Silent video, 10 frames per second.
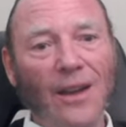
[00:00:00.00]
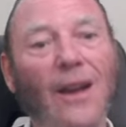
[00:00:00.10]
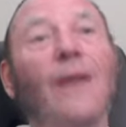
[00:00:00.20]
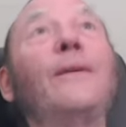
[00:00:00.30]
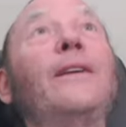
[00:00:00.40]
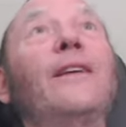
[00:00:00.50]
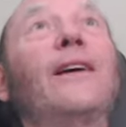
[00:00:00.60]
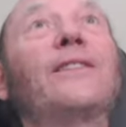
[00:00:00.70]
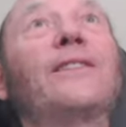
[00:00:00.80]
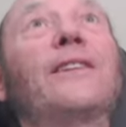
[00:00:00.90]
I mean,
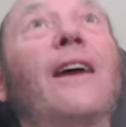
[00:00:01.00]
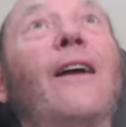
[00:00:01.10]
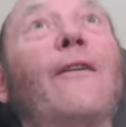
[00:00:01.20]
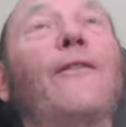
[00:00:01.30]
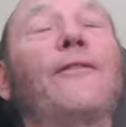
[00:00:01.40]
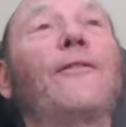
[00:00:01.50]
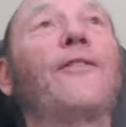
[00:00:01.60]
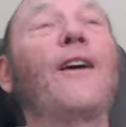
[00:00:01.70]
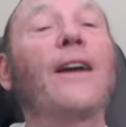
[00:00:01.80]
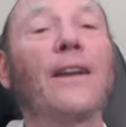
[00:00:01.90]
that's
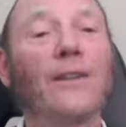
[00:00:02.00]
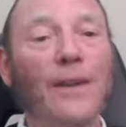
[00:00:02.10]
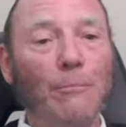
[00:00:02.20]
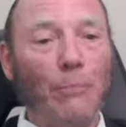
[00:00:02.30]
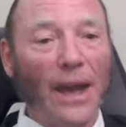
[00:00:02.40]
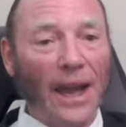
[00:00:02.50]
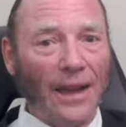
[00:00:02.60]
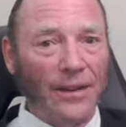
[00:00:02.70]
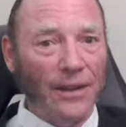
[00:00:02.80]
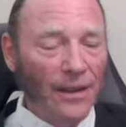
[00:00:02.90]
terrifyingly
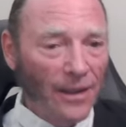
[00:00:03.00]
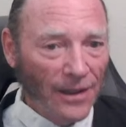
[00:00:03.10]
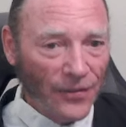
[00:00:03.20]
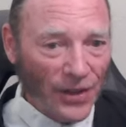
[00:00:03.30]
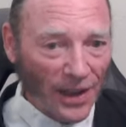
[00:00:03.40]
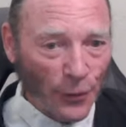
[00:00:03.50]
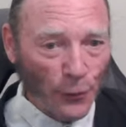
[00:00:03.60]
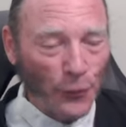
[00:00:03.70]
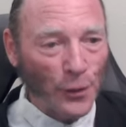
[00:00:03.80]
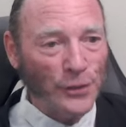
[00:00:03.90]
bad to get the
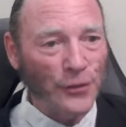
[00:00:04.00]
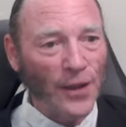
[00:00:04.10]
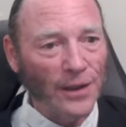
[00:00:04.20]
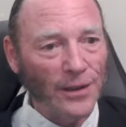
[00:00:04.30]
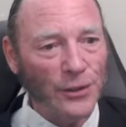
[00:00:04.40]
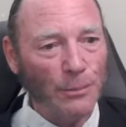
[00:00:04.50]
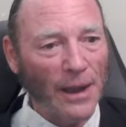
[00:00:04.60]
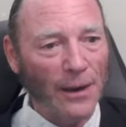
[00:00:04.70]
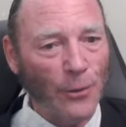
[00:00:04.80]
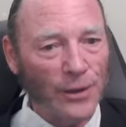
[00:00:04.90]
force valence
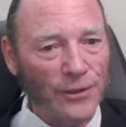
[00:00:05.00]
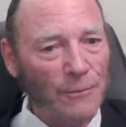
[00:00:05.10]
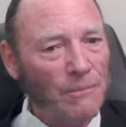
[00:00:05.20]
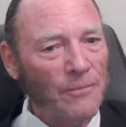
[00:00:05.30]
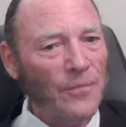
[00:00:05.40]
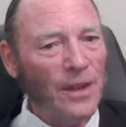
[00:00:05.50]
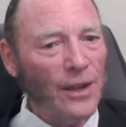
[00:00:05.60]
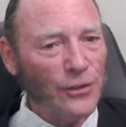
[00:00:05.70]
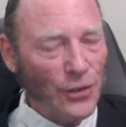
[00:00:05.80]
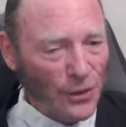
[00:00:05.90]
backwards.
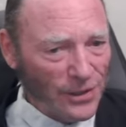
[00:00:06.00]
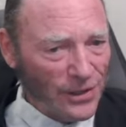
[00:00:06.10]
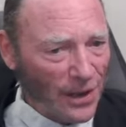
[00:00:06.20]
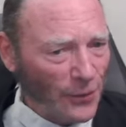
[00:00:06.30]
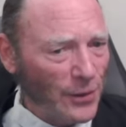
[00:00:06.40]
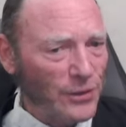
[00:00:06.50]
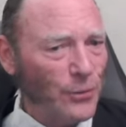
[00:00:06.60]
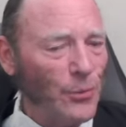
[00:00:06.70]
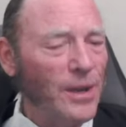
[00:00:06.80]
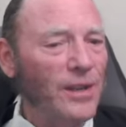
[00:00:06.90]
It turns out there's a
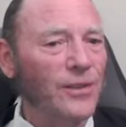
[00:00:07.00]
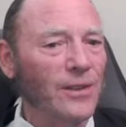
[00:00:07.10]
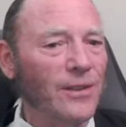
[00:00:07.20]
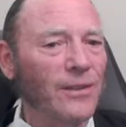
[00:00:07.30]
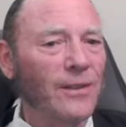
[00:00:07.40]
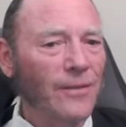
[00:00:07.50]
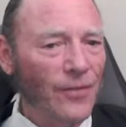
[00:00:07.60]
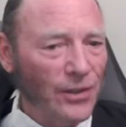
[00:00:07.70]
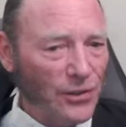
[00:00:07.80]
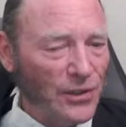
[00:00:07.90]
reason
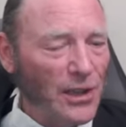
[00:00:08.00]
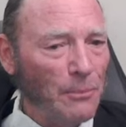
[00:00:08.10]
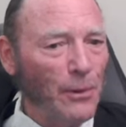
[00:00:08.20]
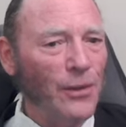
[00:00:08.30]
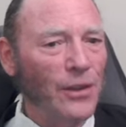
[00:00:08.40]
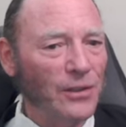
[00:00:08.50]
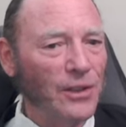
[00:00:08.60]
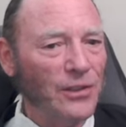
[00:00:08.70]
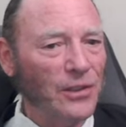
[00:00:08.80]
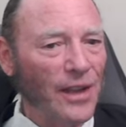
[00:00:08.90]
that's deeper than
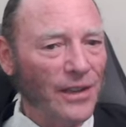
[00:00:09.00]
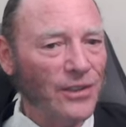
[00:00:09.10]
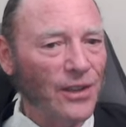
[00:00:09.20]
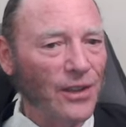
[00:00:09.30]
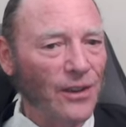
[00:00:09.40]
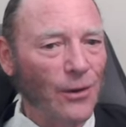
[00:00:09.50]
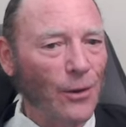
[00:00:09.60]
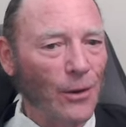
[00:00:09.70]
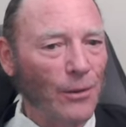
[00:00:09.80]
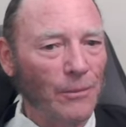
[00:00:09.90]
dyslexia
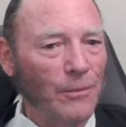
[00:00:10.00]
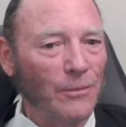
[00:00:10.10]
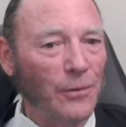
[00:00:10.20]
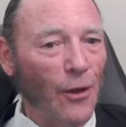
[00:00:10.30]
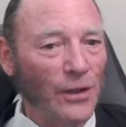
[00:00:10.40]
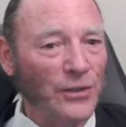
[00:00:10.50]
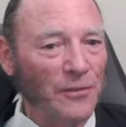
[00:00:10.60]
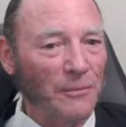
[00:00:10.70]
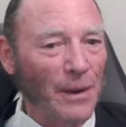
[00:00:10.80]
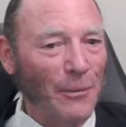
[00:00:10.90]
or loss of
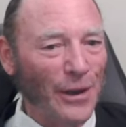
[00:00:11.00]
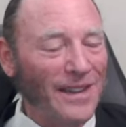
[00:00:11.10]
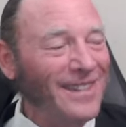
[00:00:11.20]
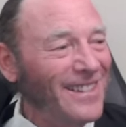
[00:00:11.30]
memory.